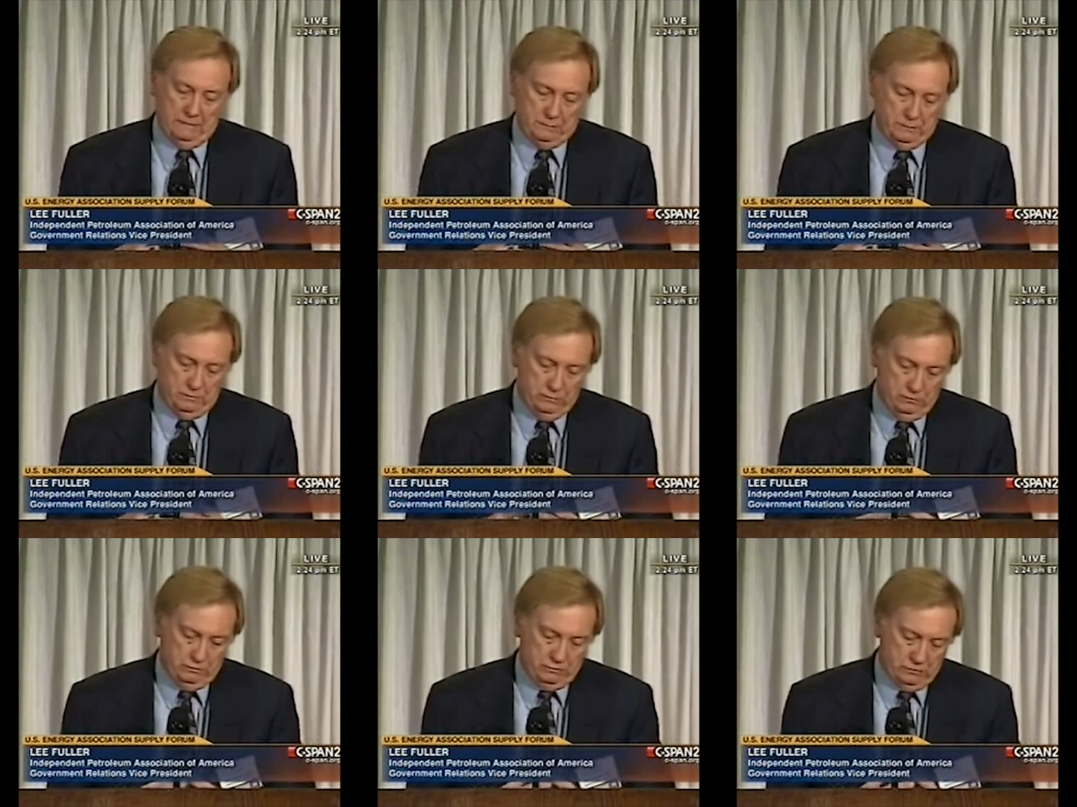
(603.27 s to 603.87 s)

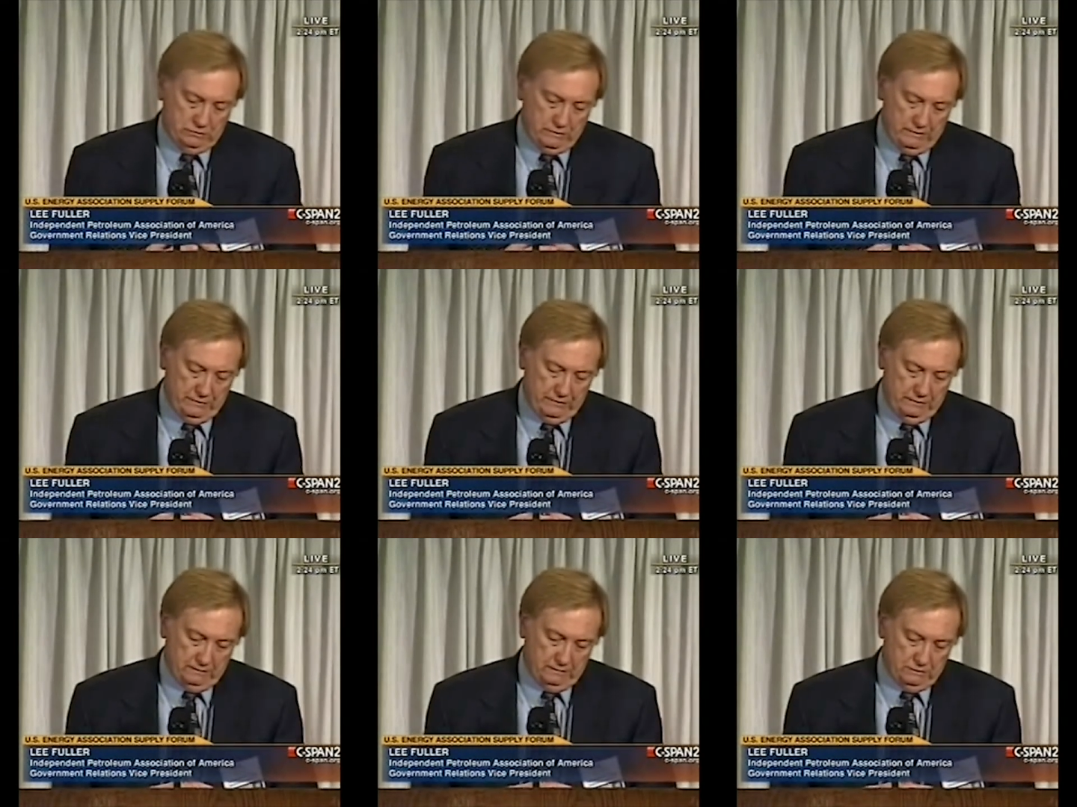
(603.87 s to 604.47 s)
as
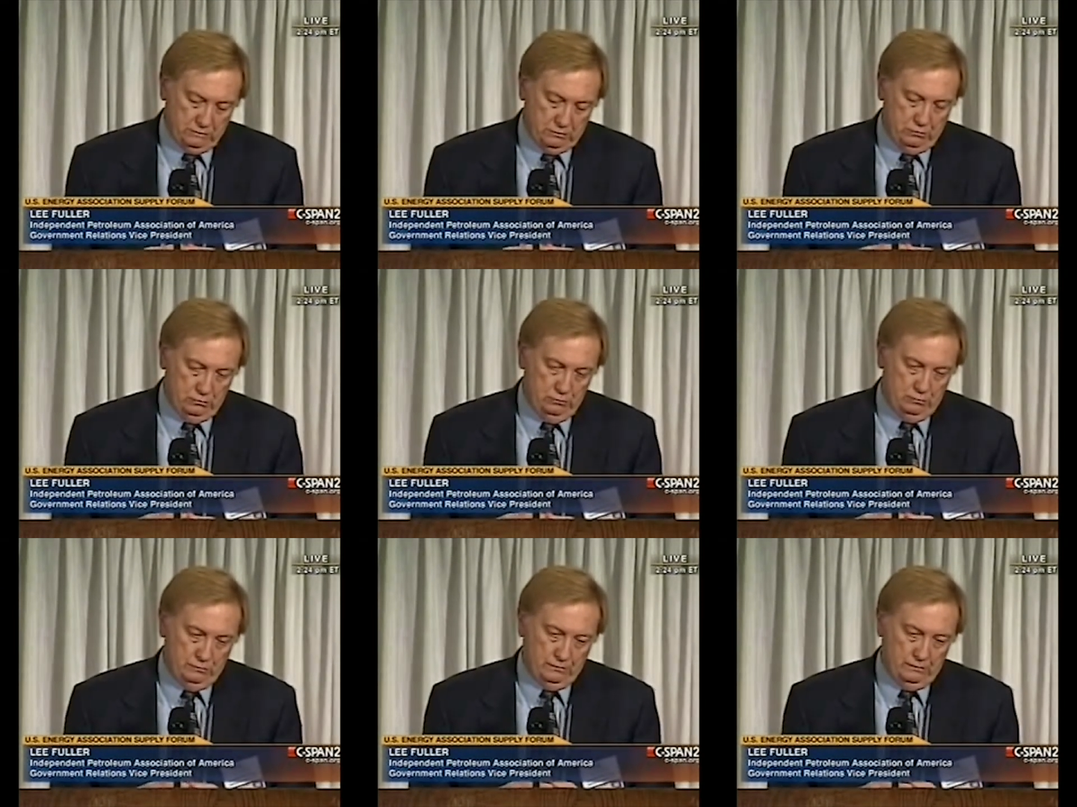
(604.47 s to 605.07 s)
producers, I think
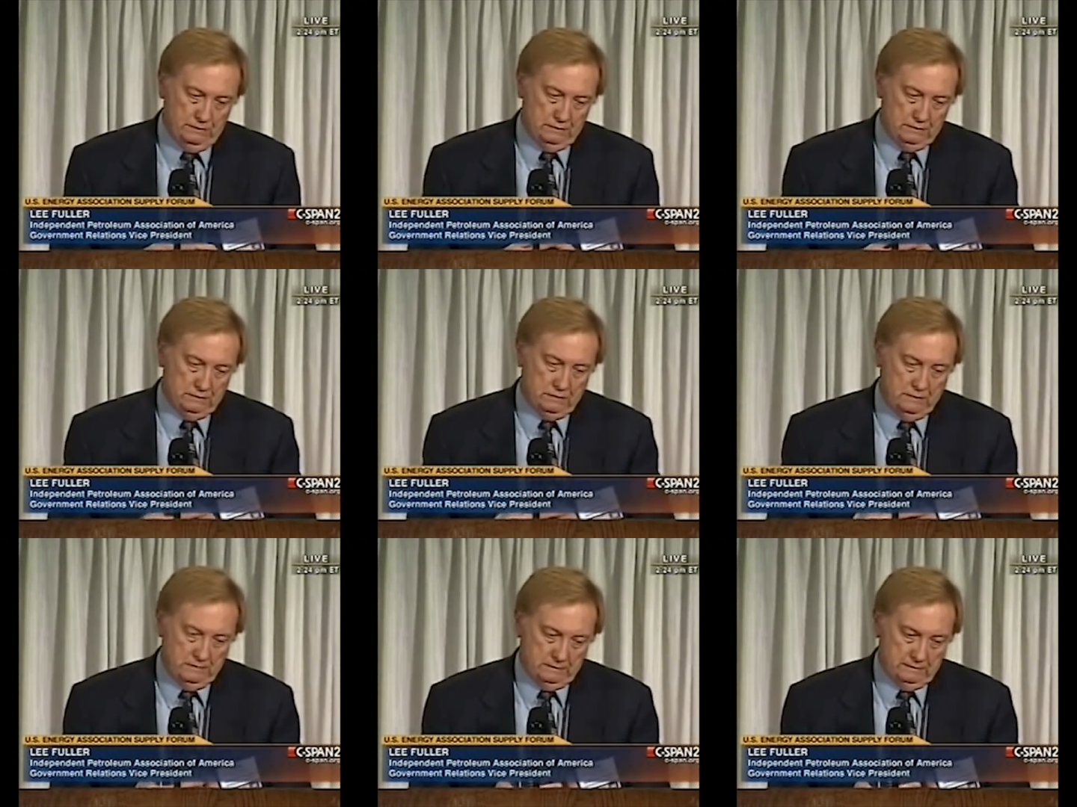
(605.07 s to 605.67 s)
there's two
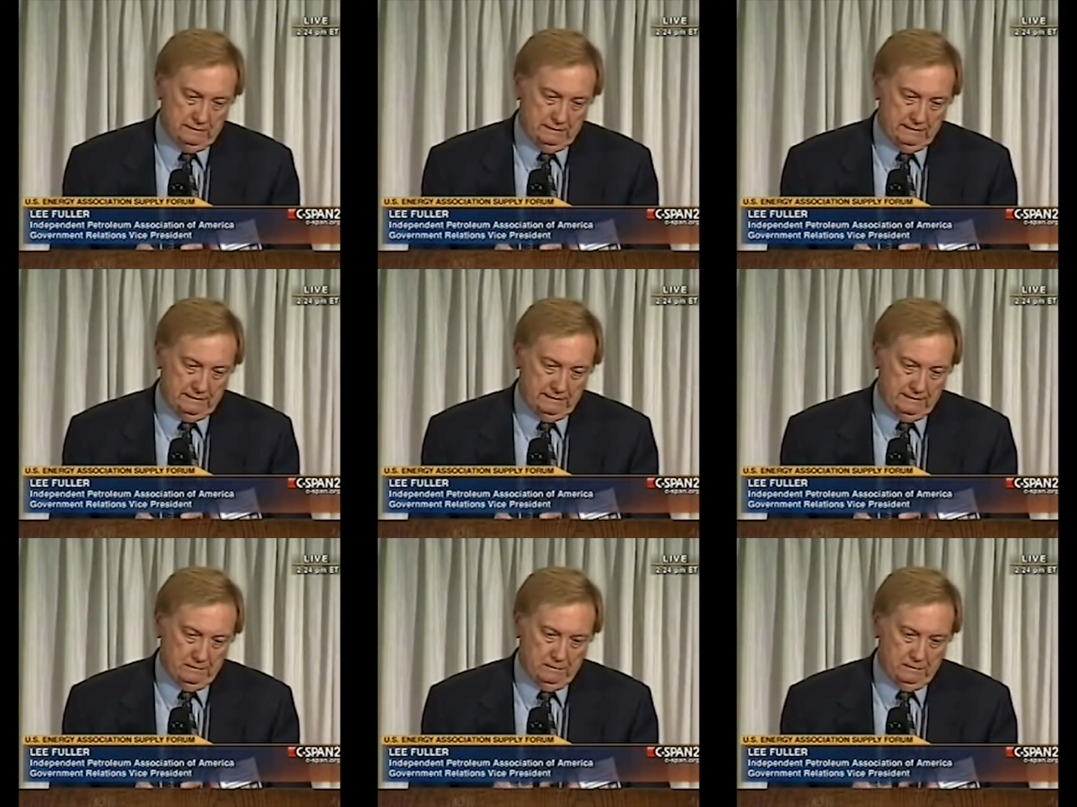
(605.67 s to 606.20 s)
things that